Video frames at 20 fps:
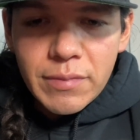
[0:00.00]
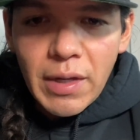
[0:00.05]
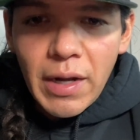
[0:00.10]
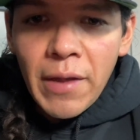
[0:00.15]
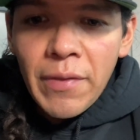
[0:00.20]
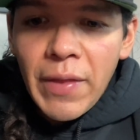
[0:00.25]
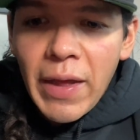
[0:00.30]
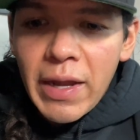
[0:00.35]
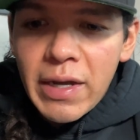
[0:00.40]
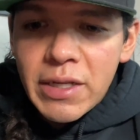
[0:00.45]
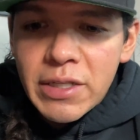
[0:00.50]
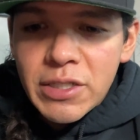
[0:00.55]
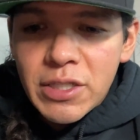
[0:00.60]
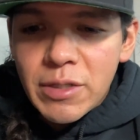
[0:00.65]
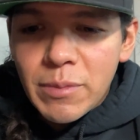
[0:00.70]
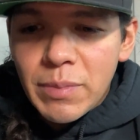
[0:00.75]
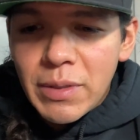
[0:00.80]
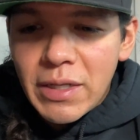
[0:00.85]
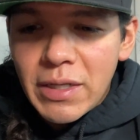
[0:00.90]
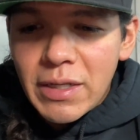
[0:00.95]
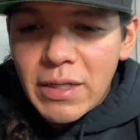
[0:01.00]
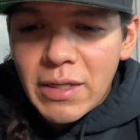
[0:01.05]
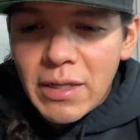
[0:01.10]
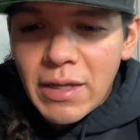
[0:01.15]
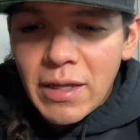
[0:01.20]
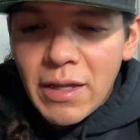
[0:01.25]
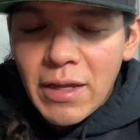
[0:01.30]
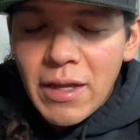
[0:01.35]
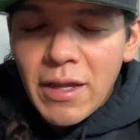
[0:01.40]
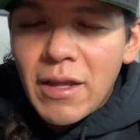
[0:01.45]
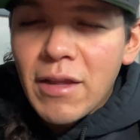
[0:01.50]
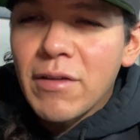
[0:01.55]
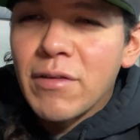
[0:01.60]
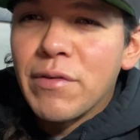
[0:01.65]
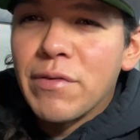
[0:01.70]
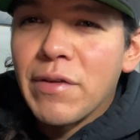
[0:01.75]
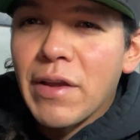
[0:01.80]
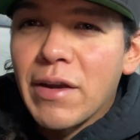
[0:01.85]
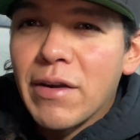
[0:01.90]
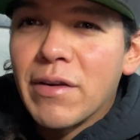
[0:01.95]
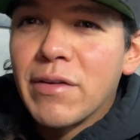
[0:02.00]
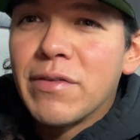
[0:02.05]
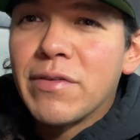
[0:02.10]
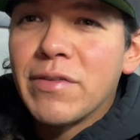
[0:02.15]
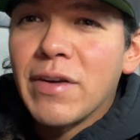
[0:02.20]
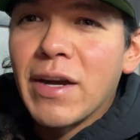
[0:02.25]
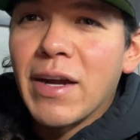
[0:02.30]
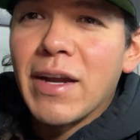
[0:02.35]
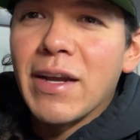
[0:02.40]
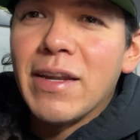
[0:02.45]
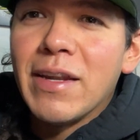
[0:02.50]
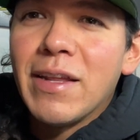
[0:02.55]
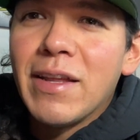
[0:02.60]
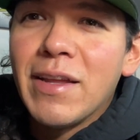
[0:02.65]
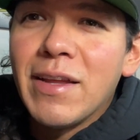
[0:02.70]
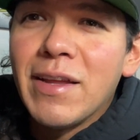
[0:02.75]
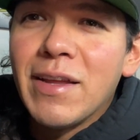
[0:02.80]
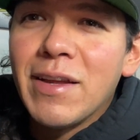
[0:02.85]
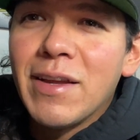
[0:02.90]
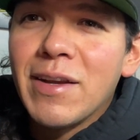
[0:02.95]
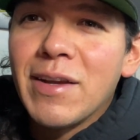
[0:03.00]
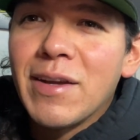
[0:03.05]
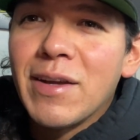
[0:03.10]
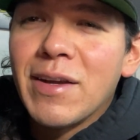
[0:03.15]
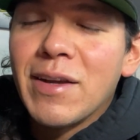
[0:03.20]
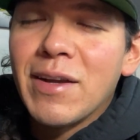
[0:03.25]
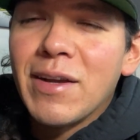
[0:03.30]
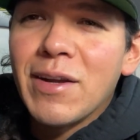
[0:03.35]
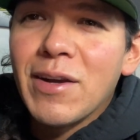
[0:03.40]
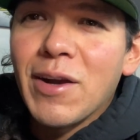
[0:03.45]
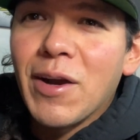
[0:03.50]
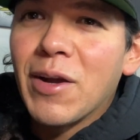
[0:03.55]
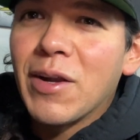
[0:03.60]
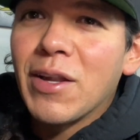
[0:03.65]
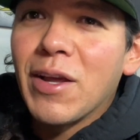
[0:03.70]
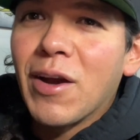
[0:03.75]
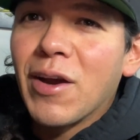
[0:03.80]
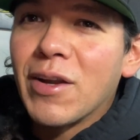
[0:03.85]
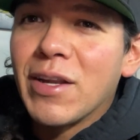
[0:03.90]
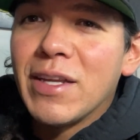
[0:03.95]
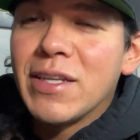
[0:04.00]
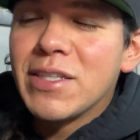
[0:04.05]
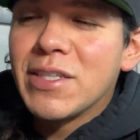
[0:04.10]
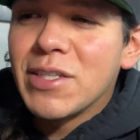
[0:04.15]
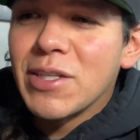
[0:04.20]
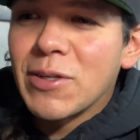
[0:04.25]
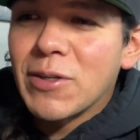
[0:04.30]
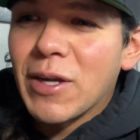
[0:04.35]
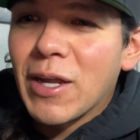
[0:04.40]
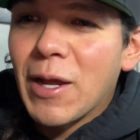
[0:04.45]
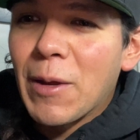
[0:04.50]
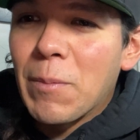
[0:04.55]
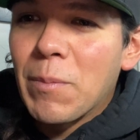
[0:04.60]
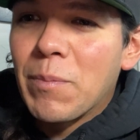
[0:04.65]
And that is to be verified on Instagram.